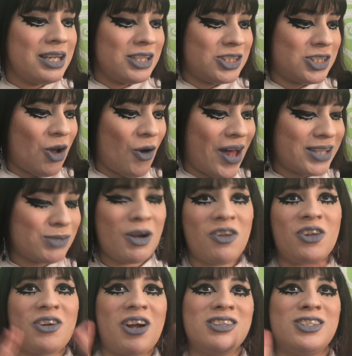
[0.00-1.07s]
So that's my
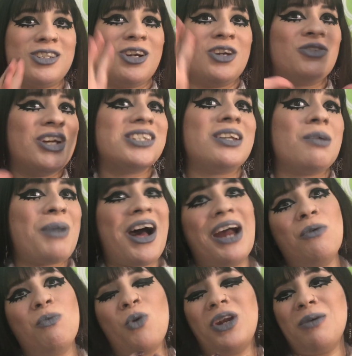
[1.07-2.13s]
other concern reason about I
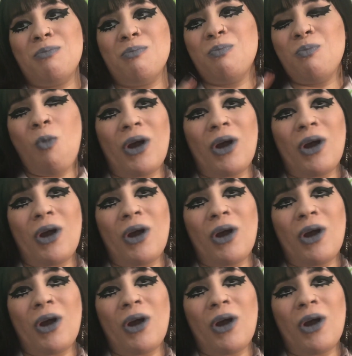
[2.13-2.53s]
wouldn't